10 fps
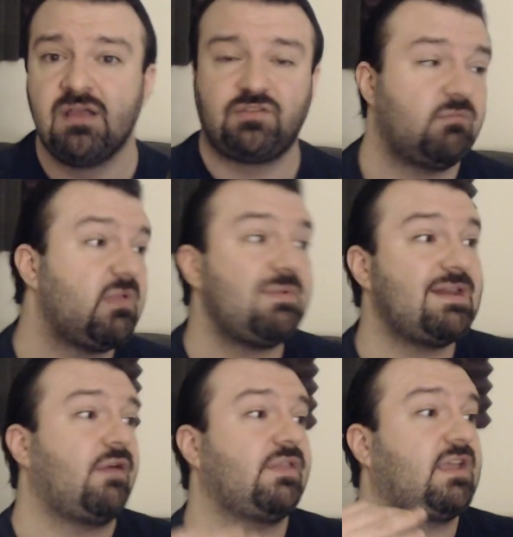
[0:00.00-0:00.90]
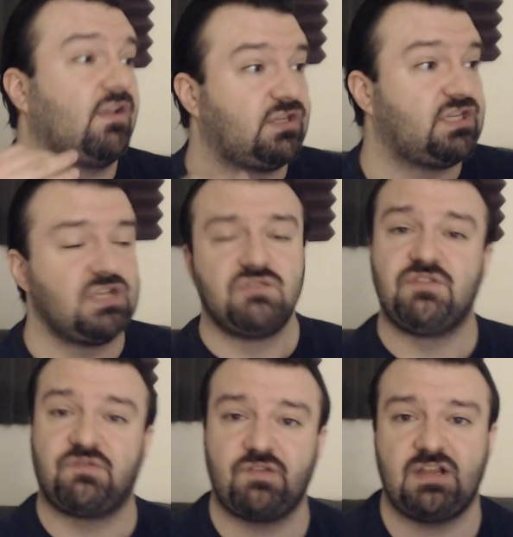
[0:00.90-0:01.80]
so that maybe now they can continue
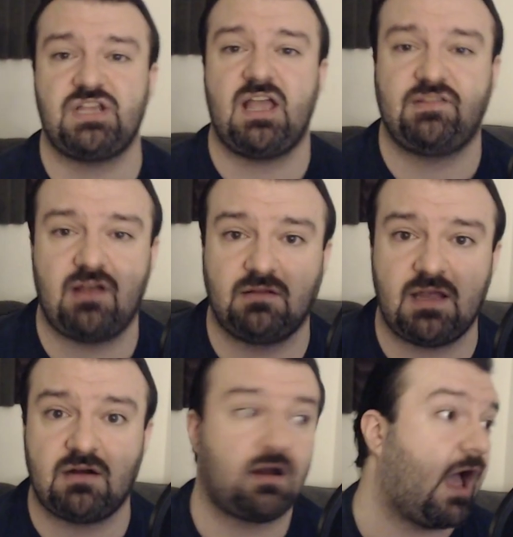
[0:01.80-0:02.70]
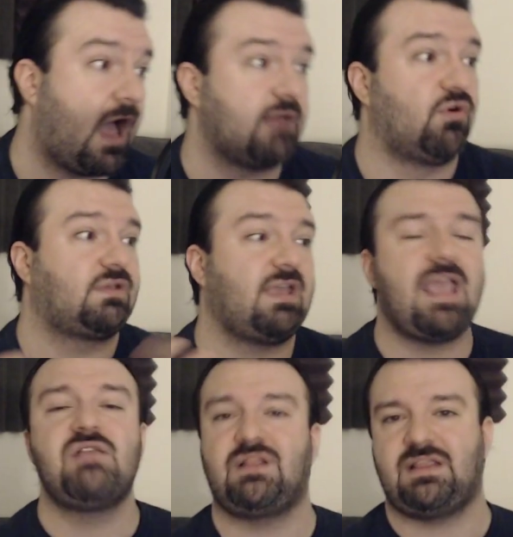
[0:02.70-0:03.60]
the franchise on later. I'm
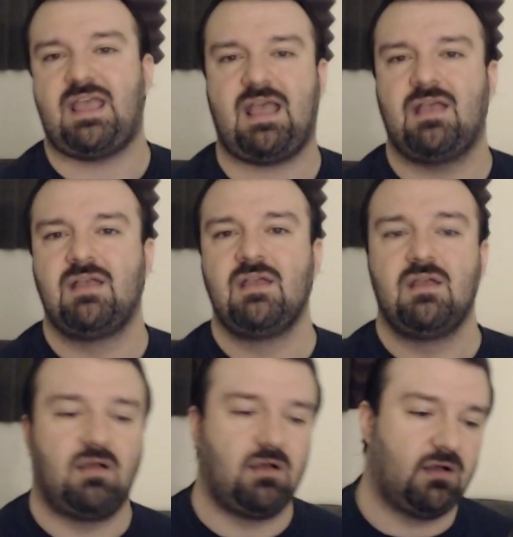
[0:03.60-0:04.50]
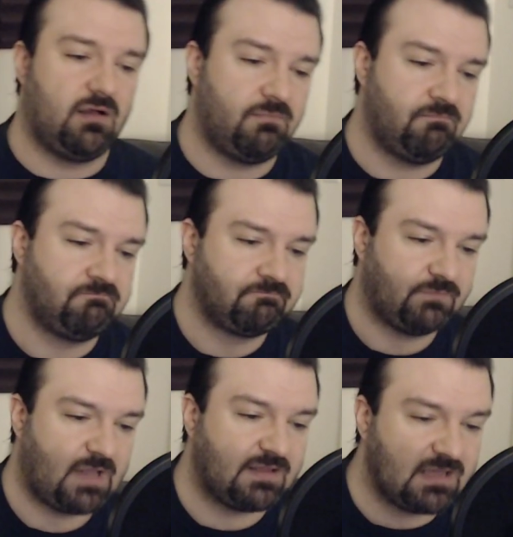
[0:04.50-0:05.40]
okay with that. Um,
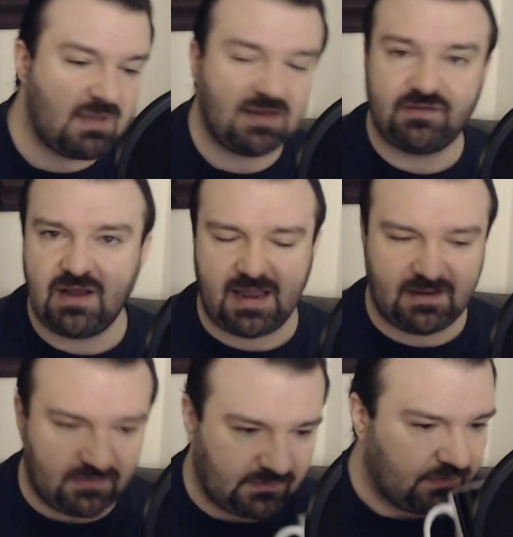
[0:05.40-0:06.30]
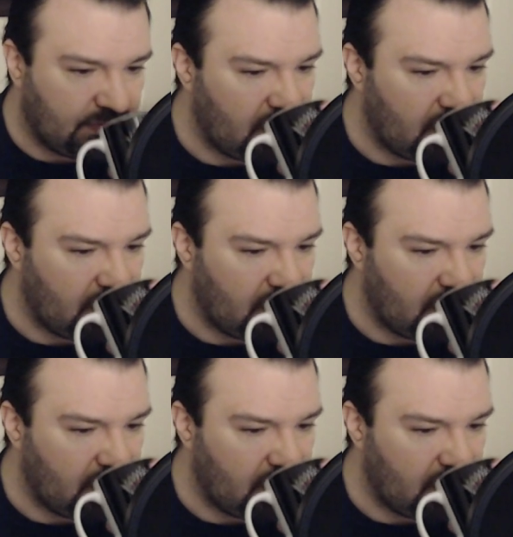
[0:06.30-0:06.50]
I think it makes sense.